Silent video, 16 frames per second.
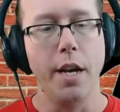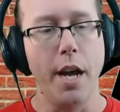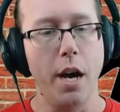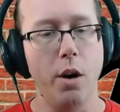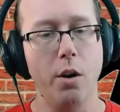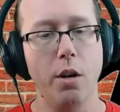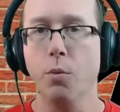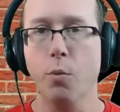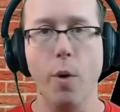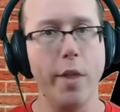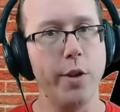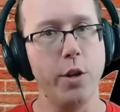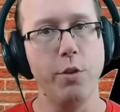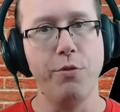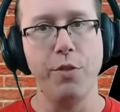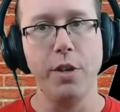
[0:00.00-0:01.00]
Now,
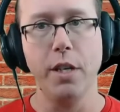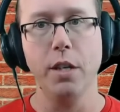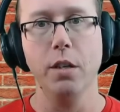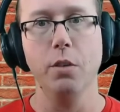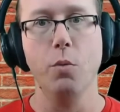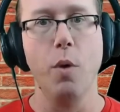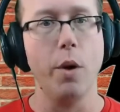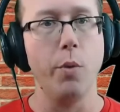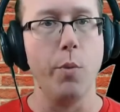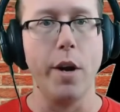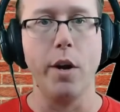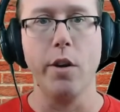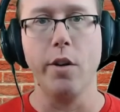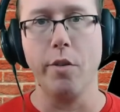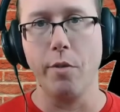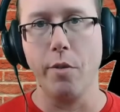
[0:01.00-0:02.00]
whether you feel one way
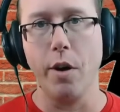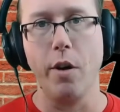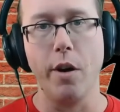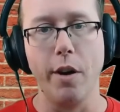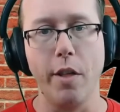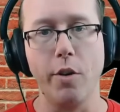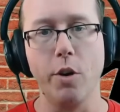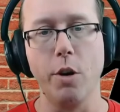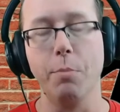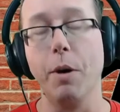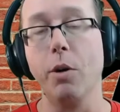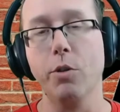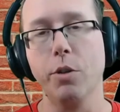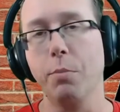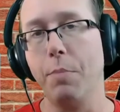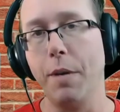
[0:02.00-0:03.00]
or another
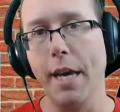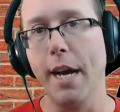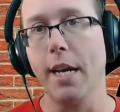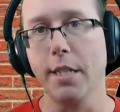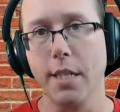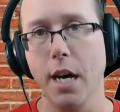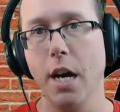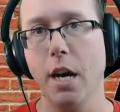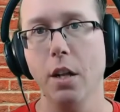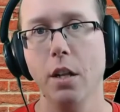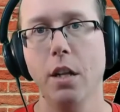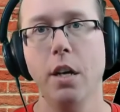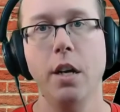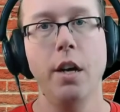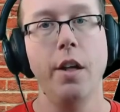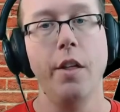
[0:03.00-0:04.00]
about the PSL,